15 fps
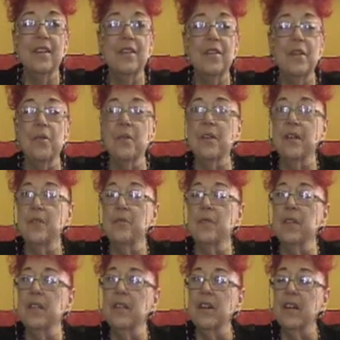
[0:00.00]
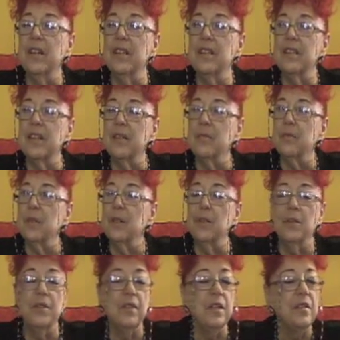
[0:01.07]
You know, and they realized that
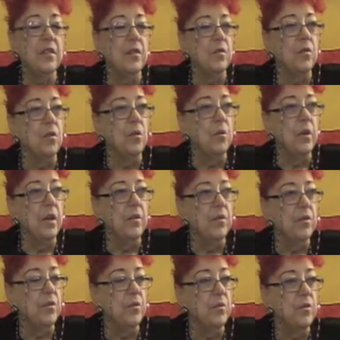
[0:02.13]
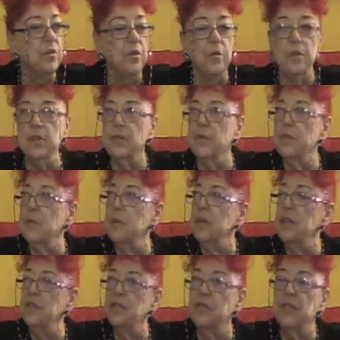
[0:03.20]
they said, all we ever do is go into a
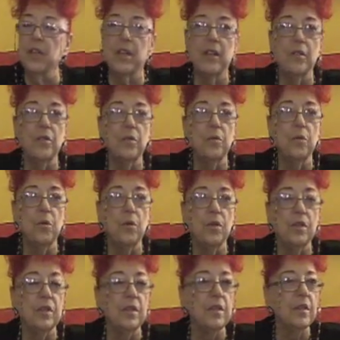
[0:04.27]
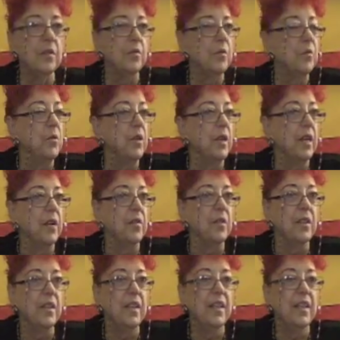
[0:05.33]
space and check out the walls, and then we walk out.